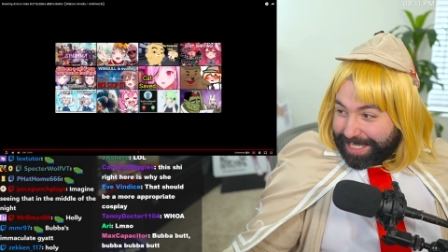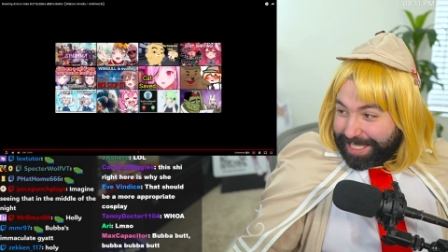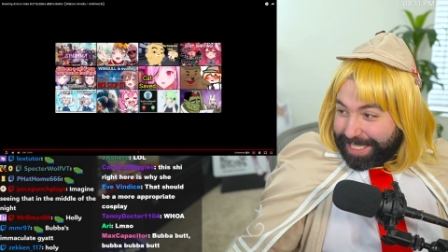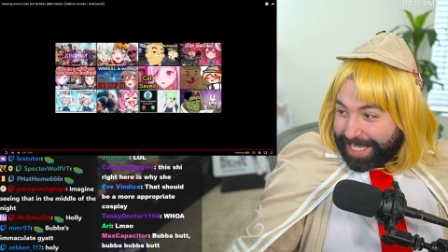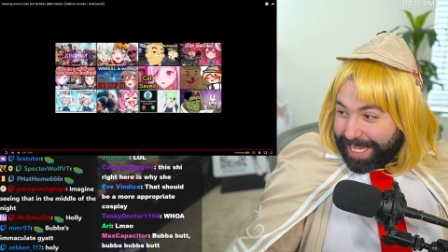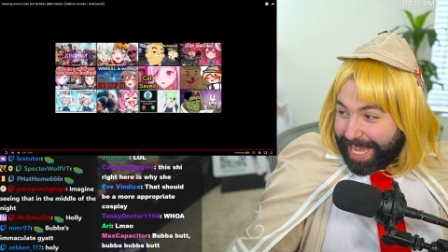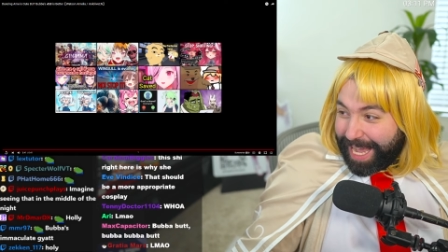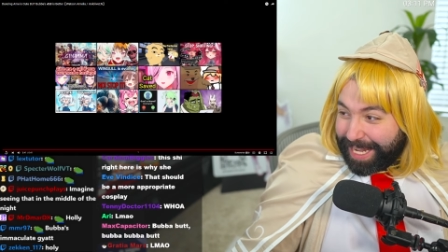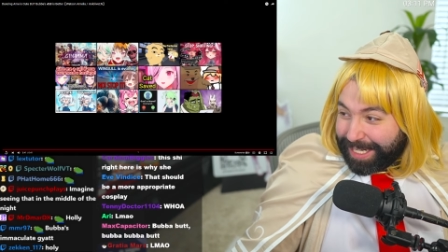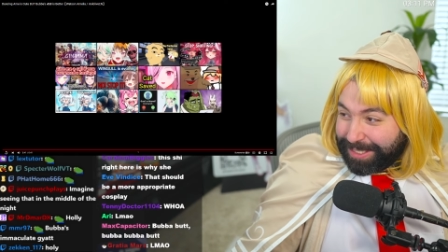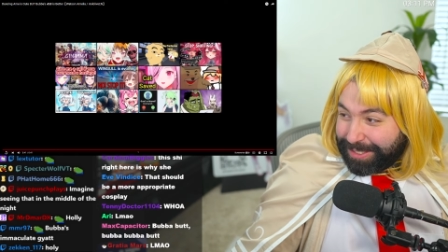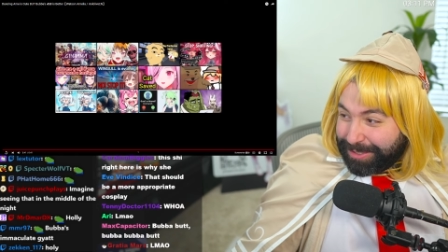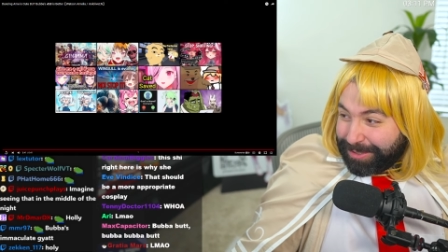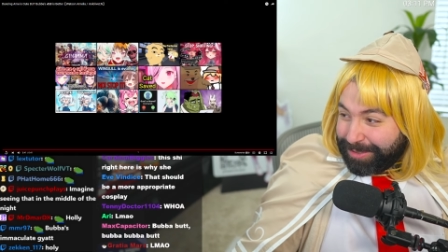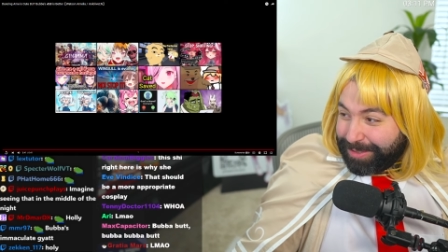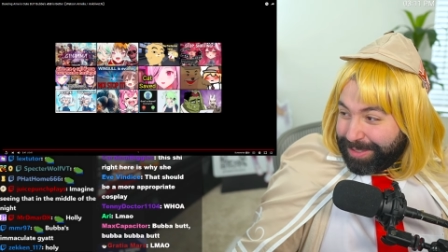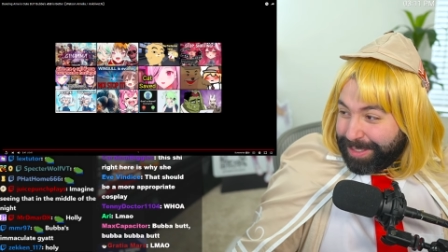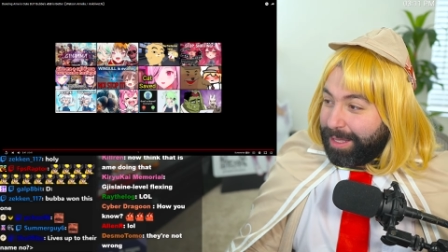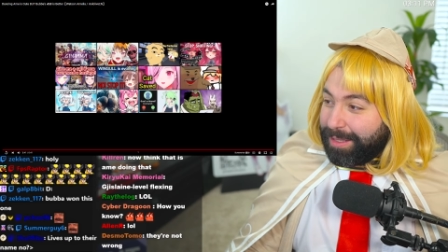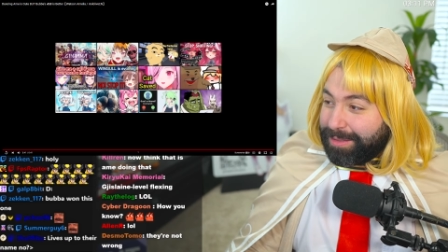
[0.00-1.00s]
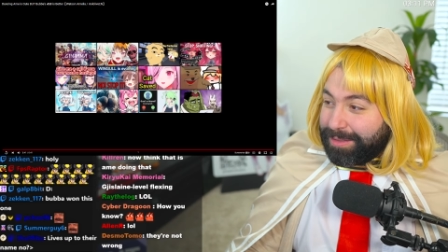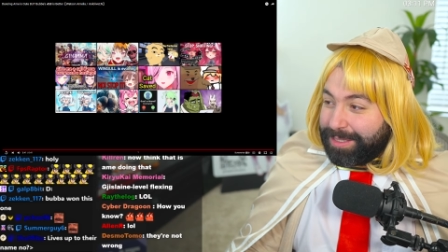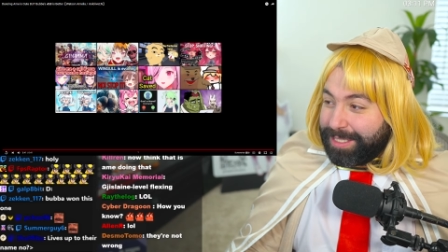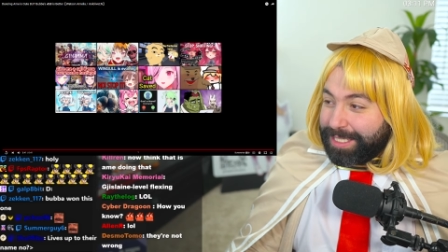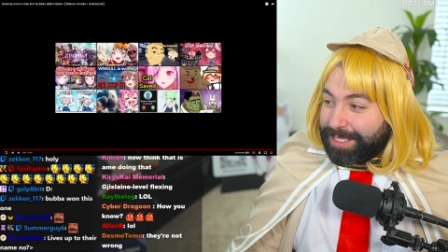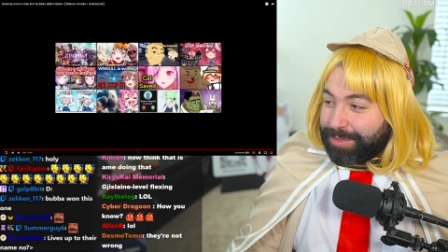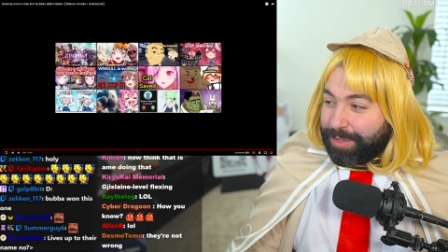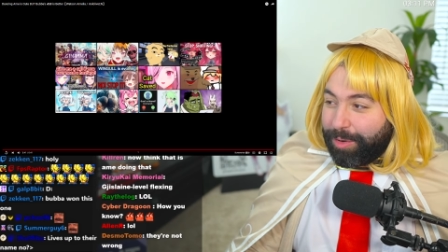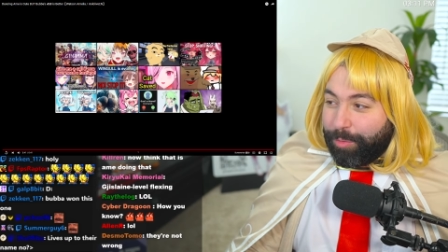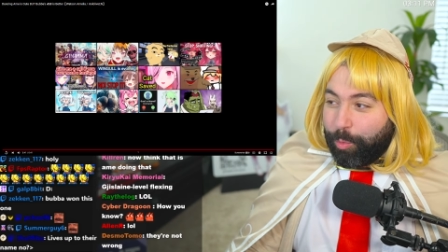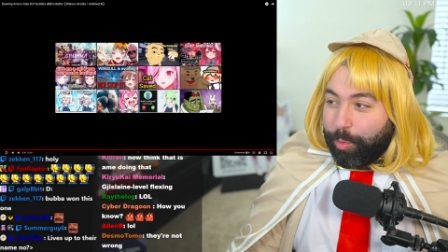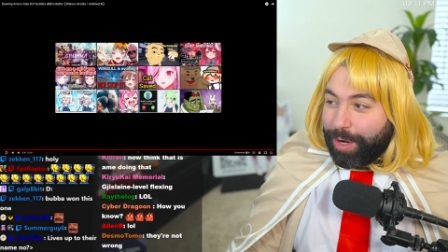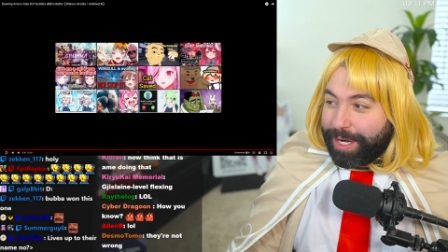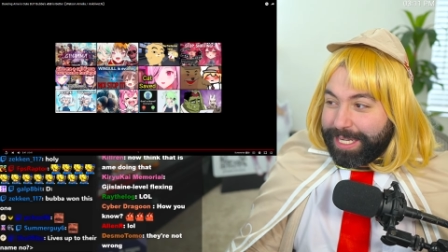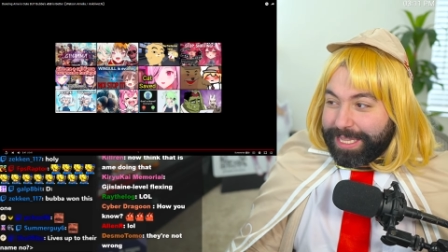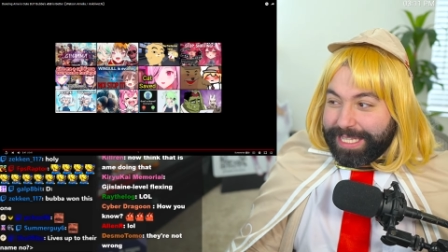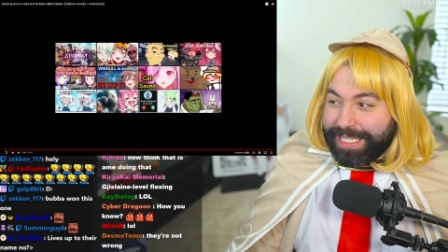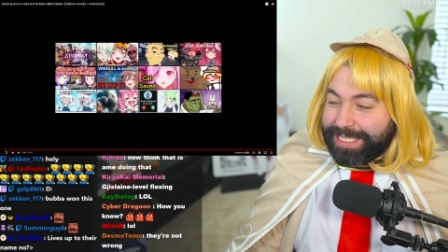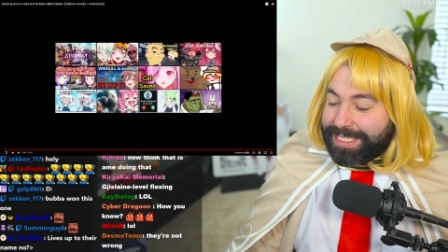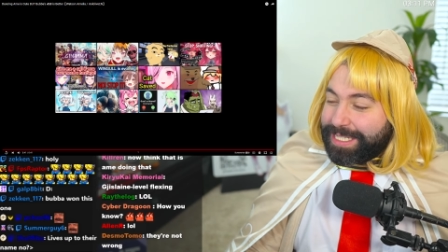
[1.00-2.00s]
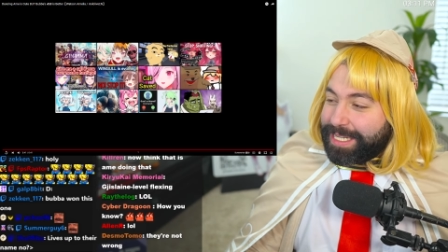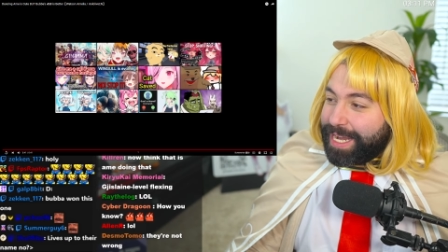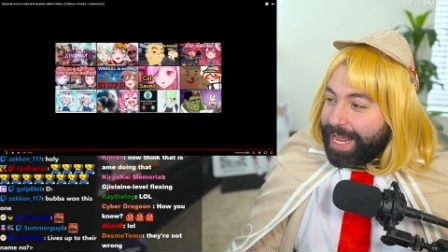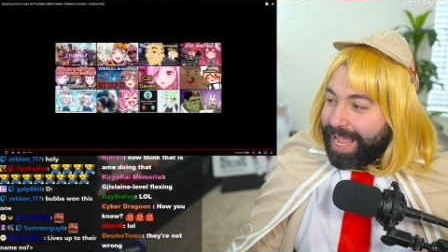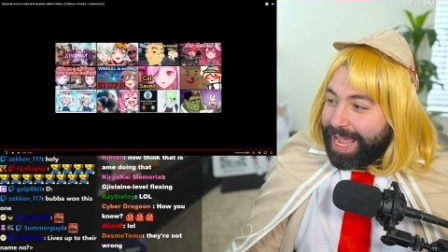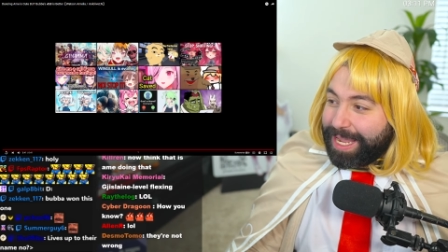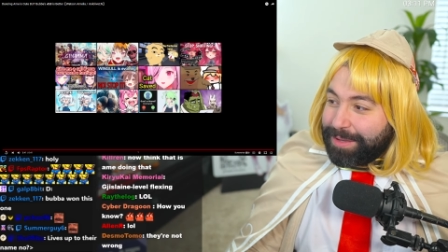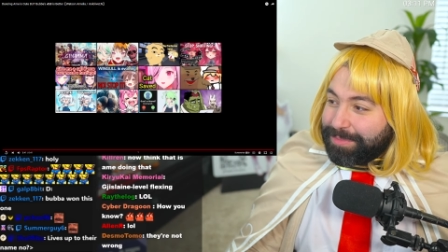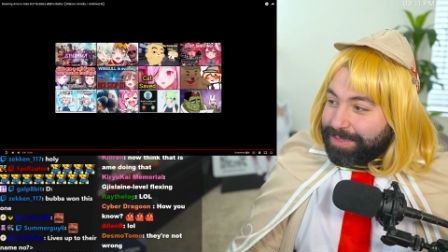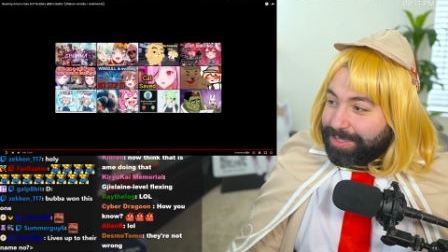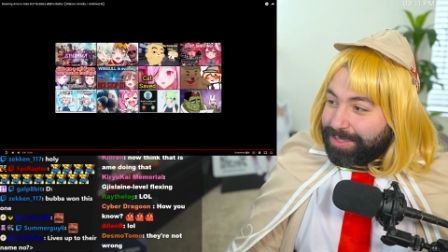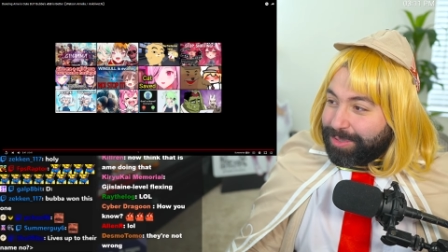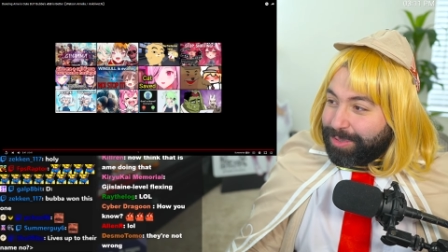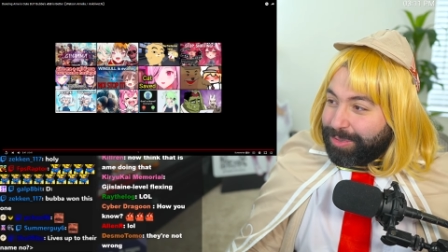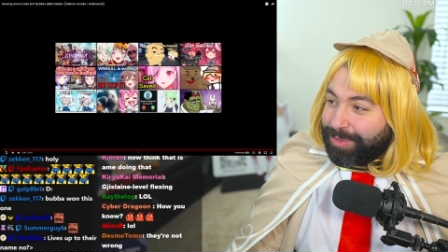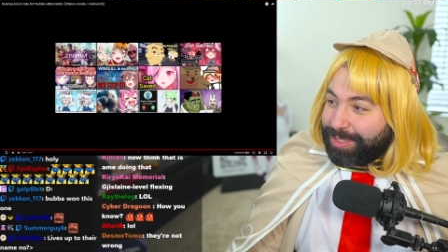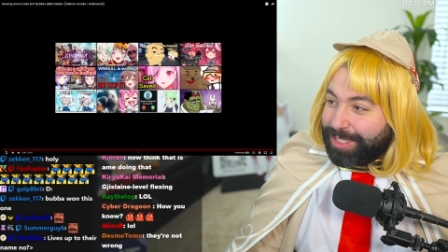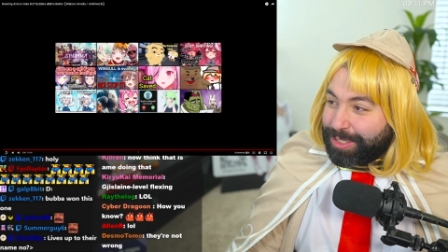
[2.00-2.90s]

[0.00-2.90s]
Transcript: gat, dude. This, what are these names, dude?